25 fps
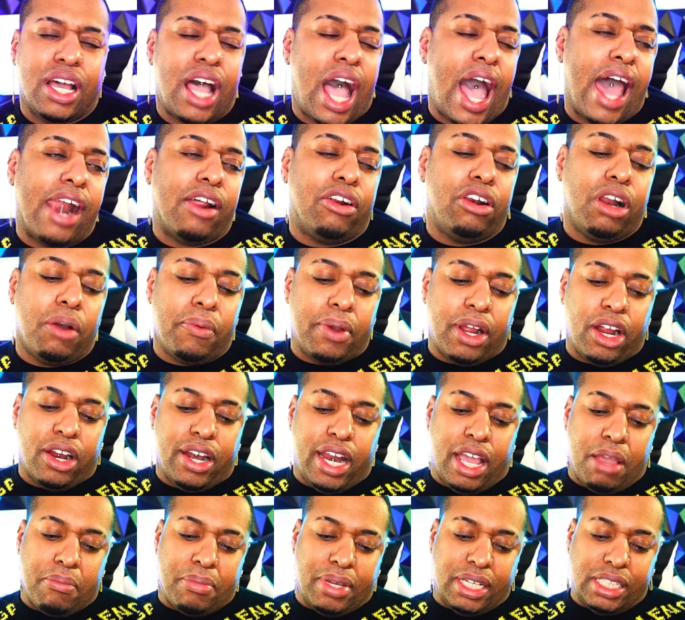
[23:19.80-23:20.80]
I don't know what her
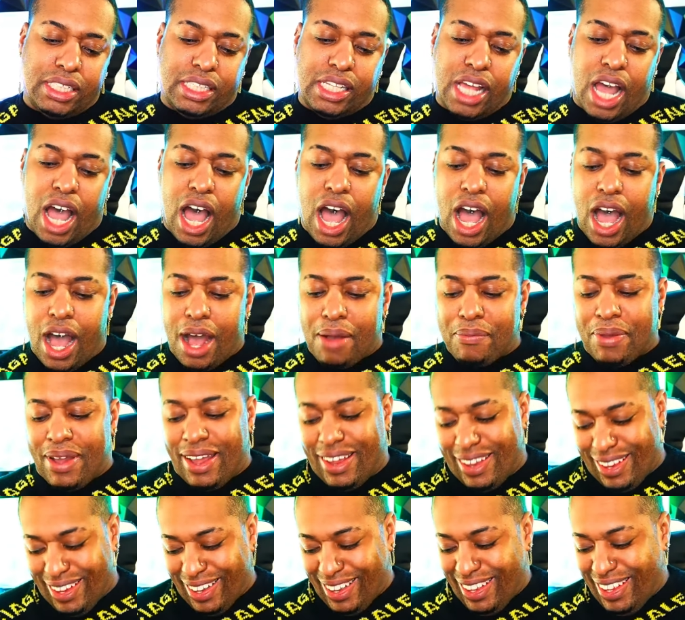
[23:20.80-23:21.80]
name is.
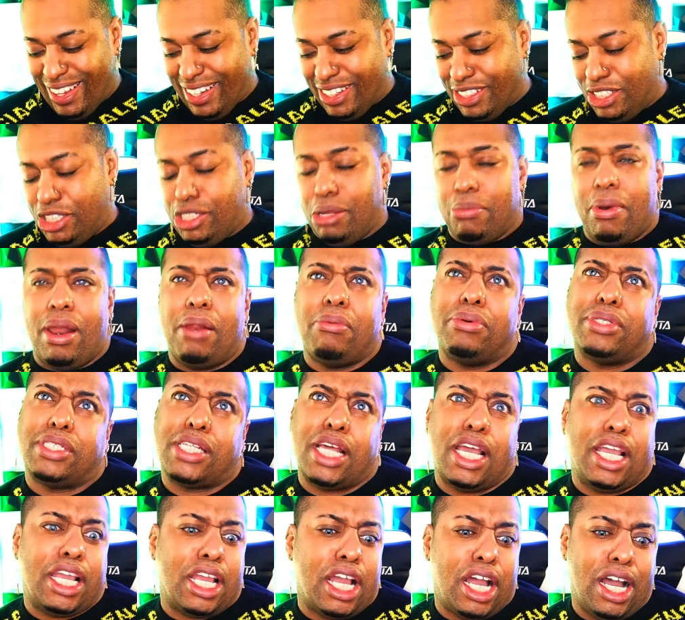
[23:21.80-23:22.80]
Somebody was
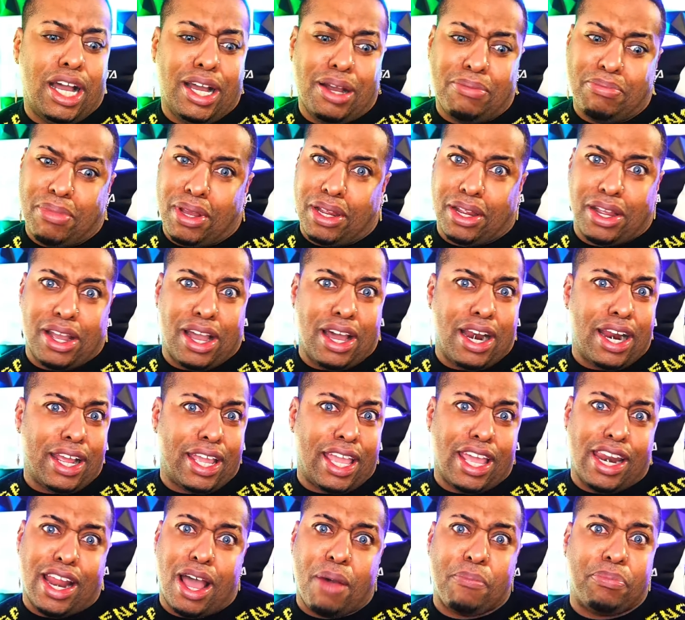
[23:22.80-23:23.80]
like, oh my God, I
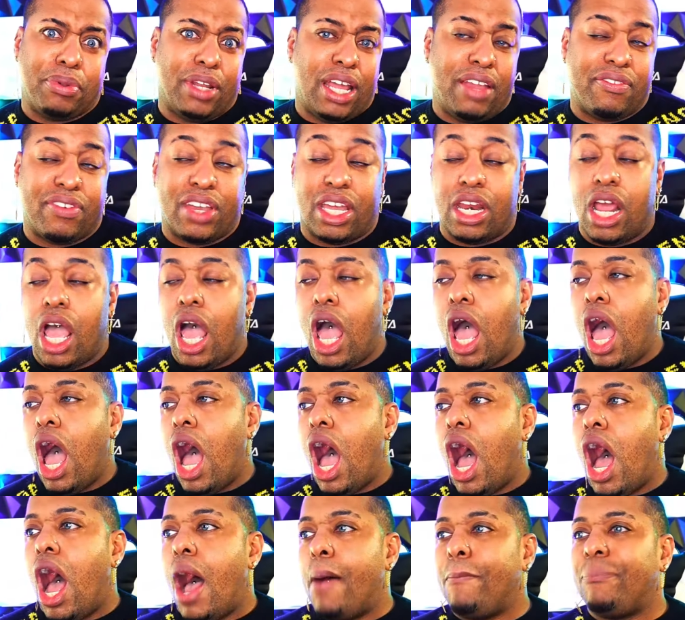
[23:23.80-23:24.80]
cannot believe it.
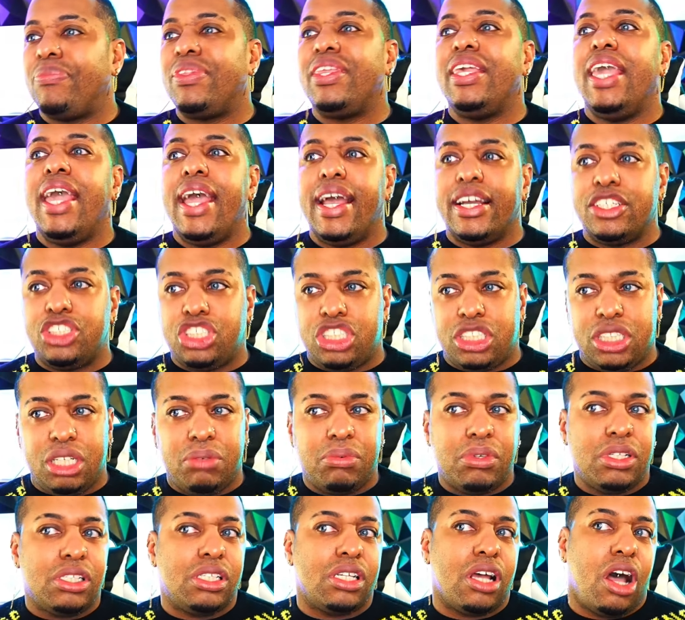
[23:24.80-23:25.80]
Yeah, she
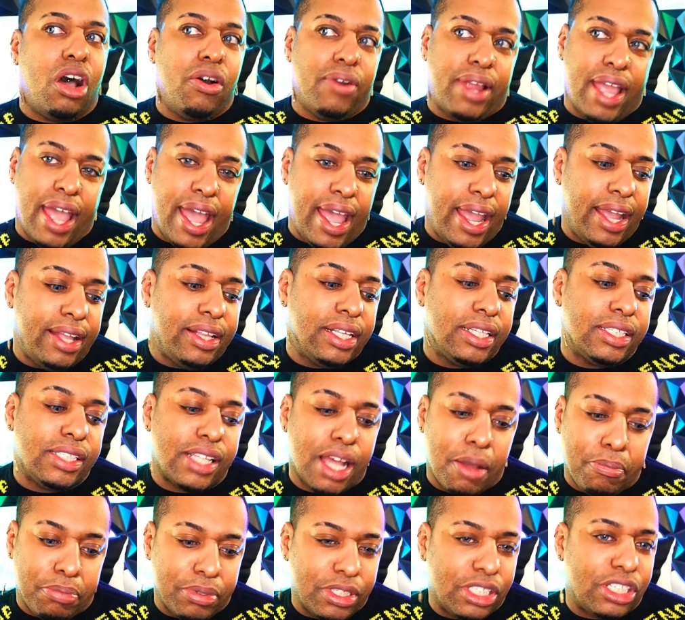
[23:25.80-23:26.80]
was okay in this
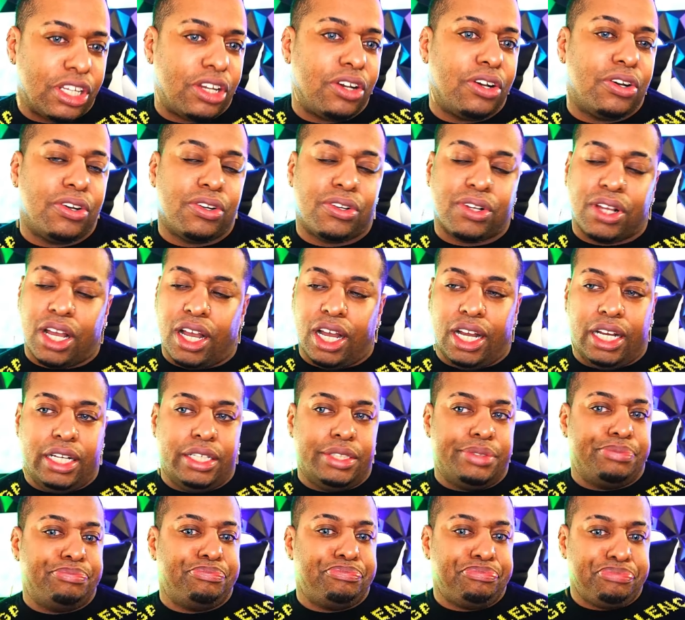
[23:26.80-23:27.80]
episode.
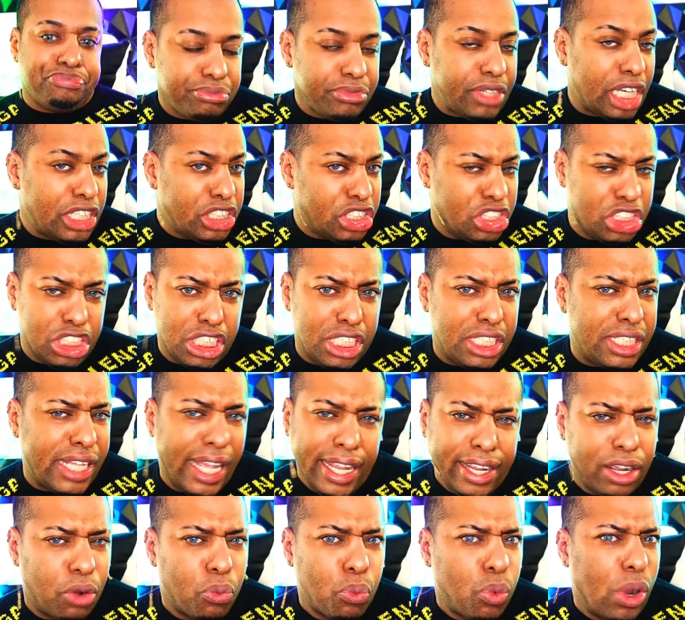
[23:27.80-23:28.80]
She
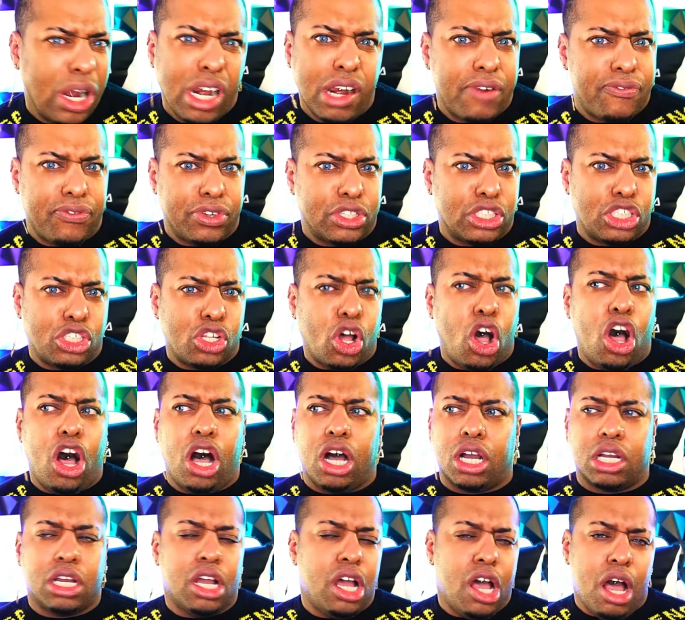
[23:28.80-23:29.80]
sang a wonderful
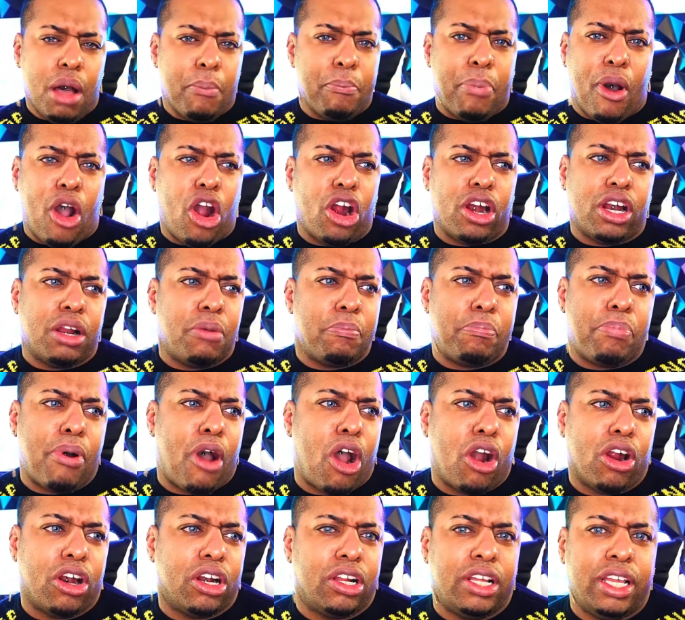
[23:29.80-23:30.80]
song,
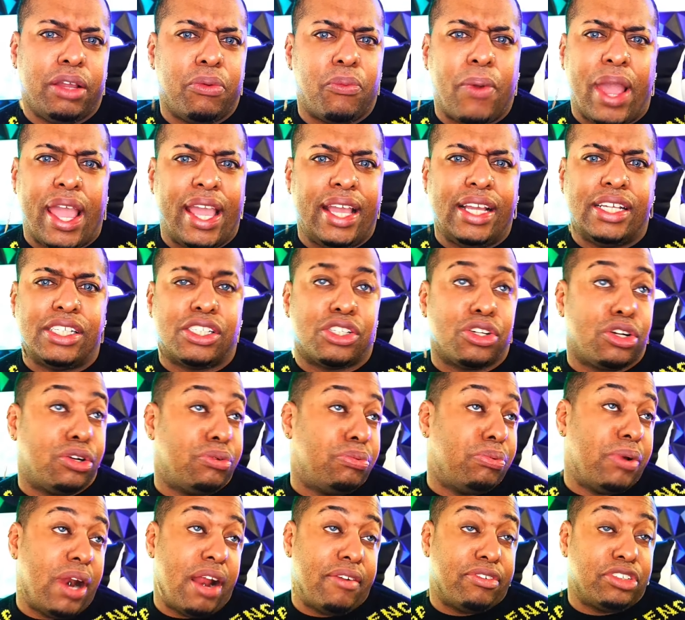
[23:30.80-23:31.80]
Parting Ways or
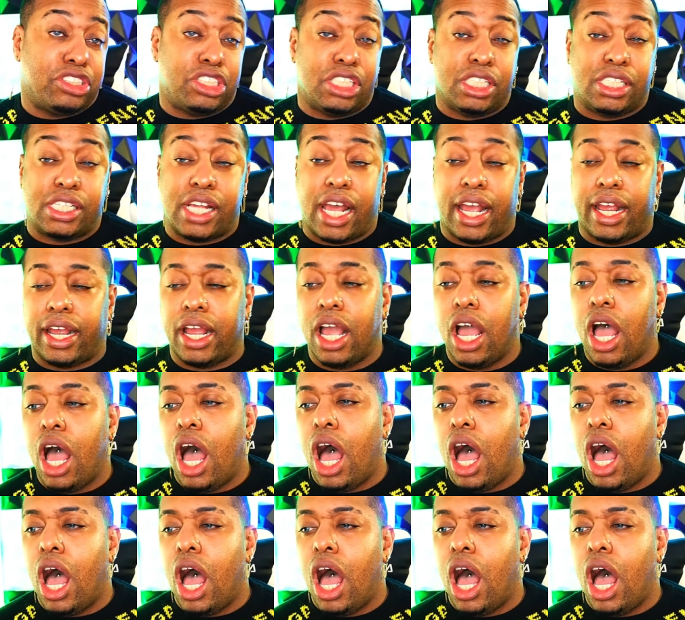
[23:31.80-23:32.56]
whatever she sang.